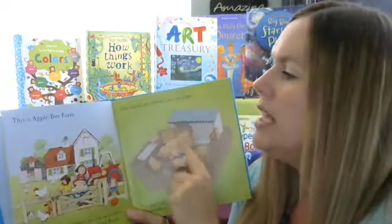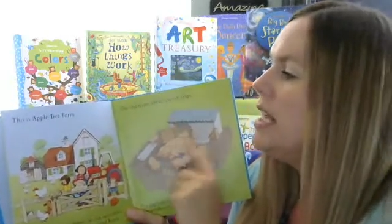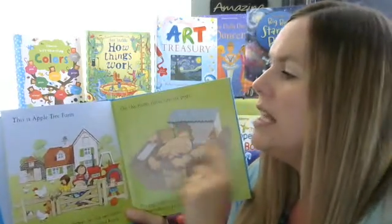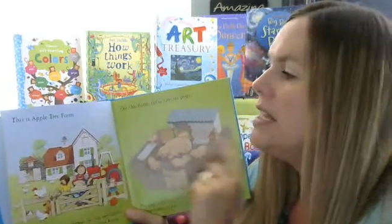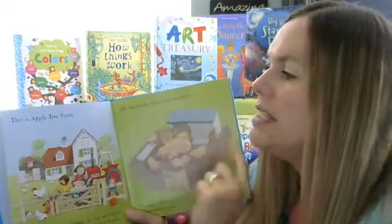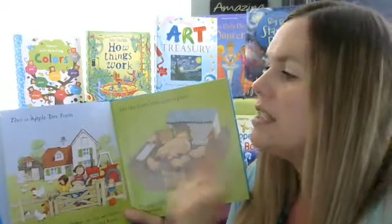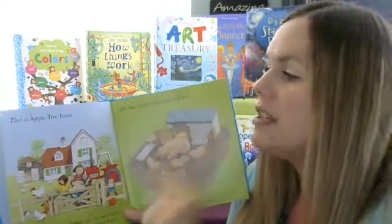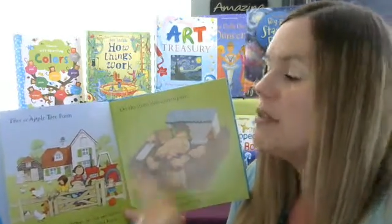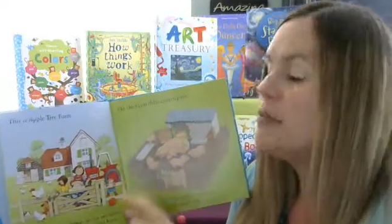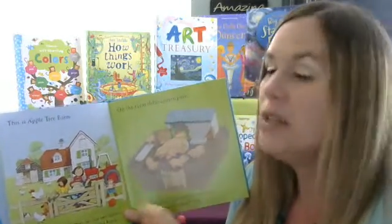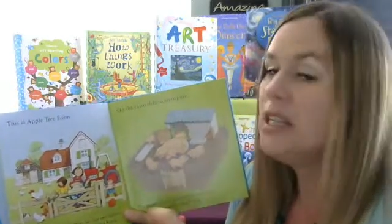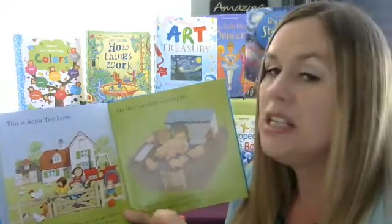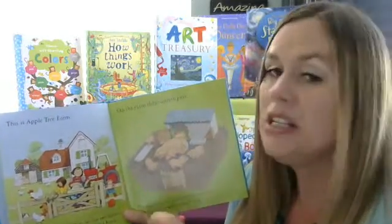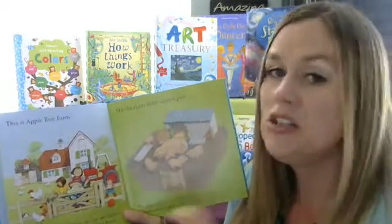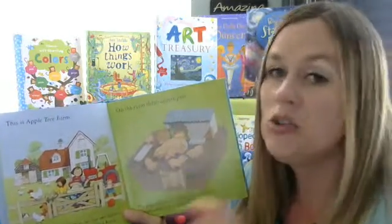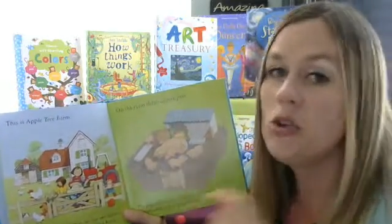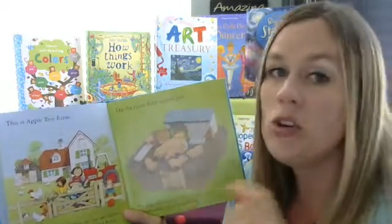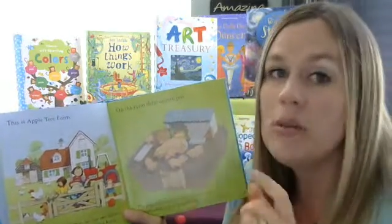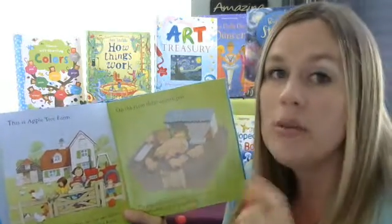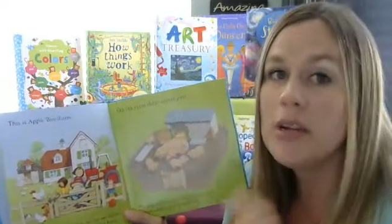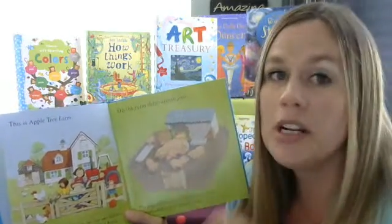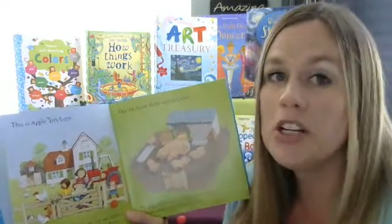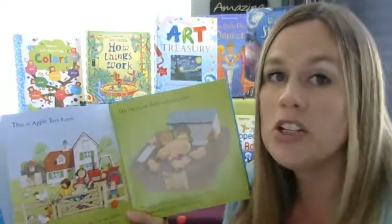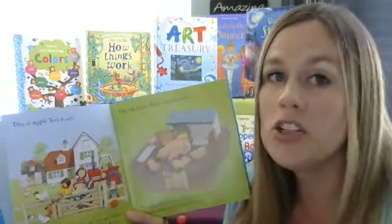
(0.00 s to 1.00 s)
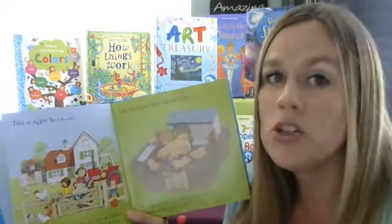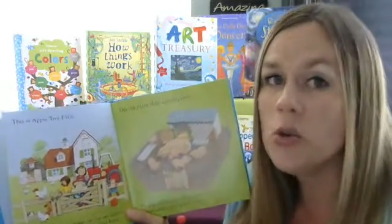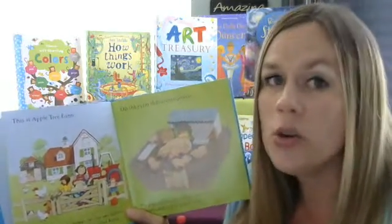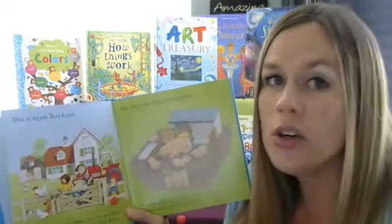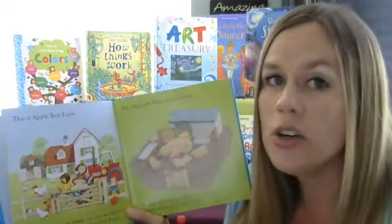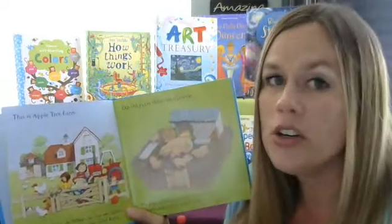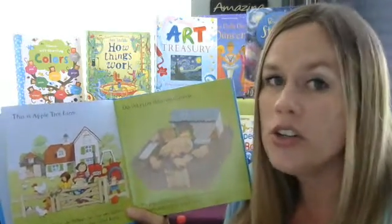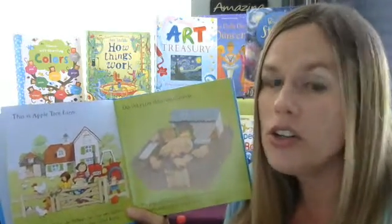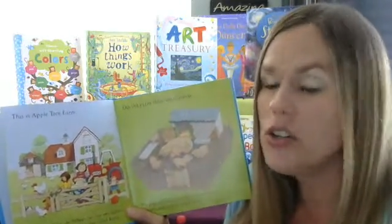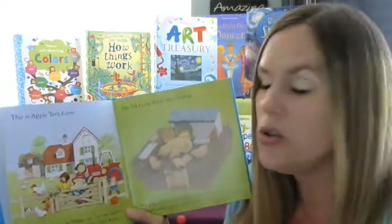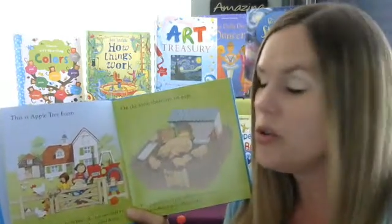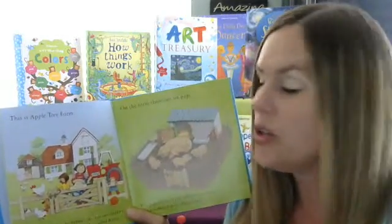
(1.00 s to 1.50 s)
is a complete story, but a
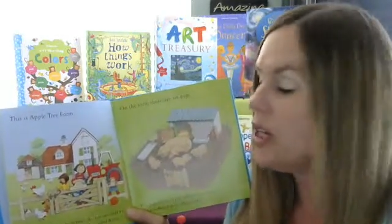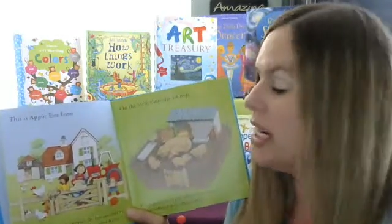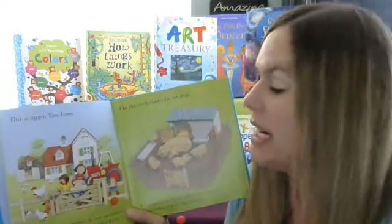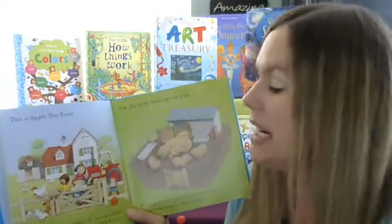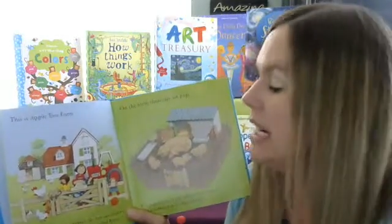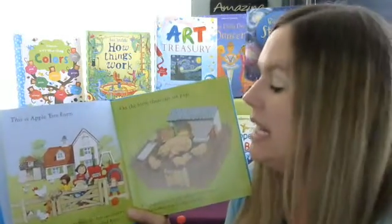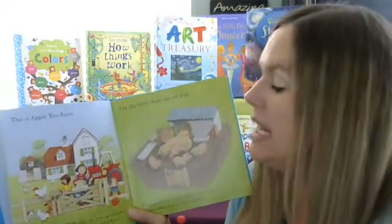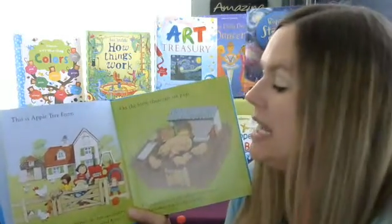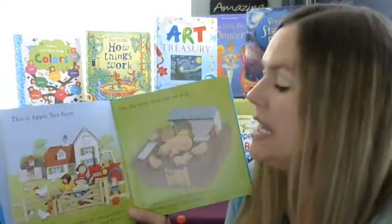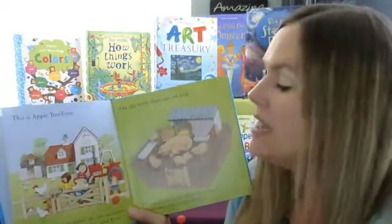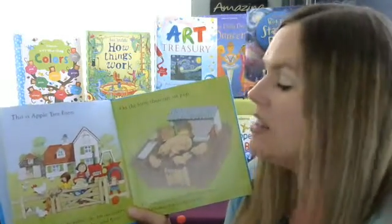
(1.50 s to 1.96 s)
shorter story.